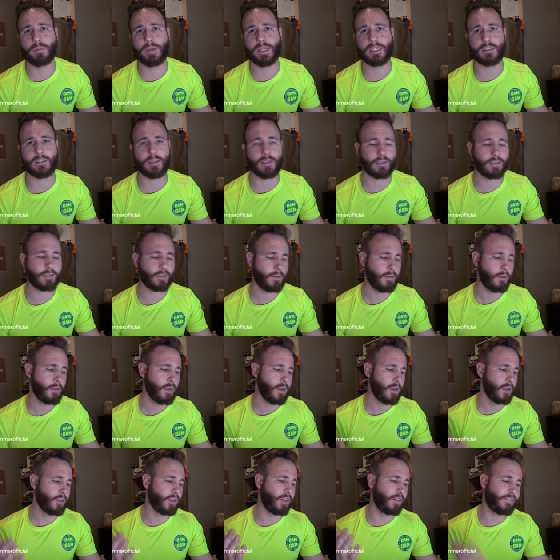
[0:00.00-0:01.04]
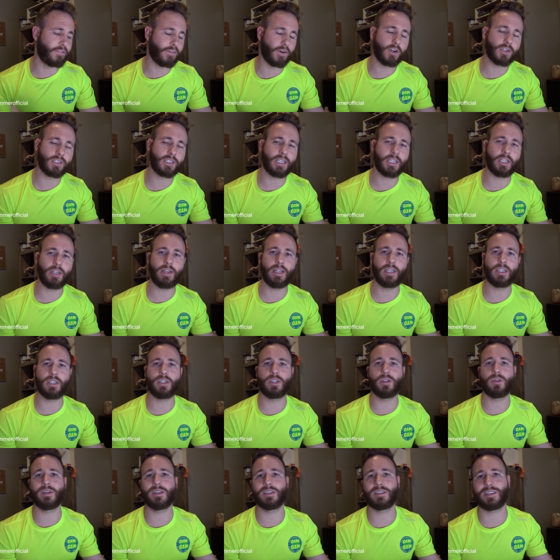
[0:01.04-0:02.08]
business. The first thing you need to
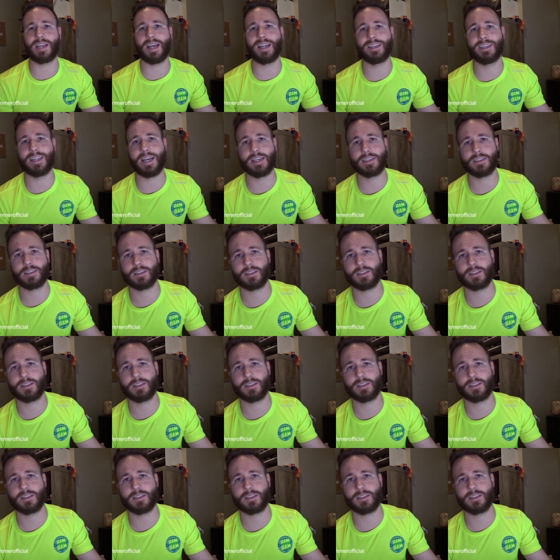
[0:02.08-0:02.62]
do is Zendesk.